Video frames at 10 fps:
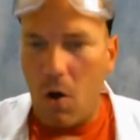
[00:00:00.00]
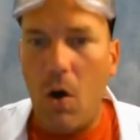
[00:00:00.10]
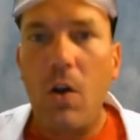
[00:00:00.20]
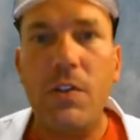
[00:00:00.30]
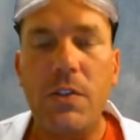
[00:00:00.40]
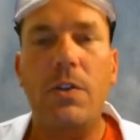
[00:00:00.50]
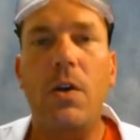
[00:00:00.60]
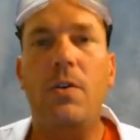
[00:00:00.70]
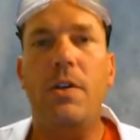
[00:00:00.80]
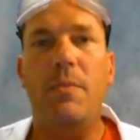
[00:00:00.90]
all
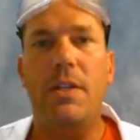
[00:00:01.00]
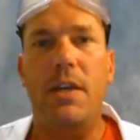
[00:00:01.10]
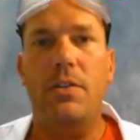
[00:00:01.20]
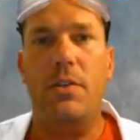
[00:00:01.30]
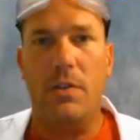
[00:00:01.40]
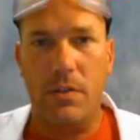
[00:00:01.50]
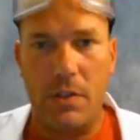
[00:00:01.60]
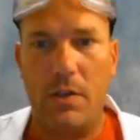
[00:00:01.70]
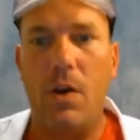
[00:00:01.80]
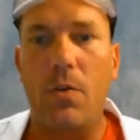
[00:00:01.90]
zirconium in nature is
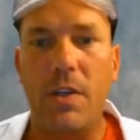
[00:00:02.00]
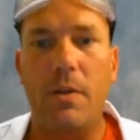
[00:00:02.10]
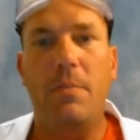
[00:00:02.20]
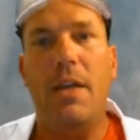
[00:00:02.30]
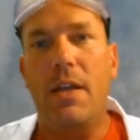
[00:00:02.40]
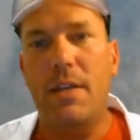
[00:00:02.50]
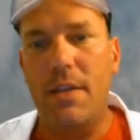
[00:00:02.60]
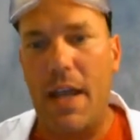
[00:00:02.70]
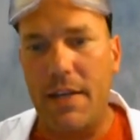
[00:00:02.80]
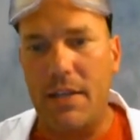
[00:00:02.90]
zirconium
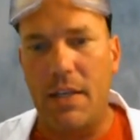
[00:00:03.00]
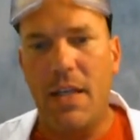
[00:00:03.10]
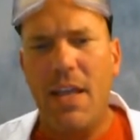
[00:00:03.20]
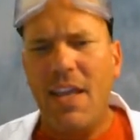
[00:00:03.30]
90.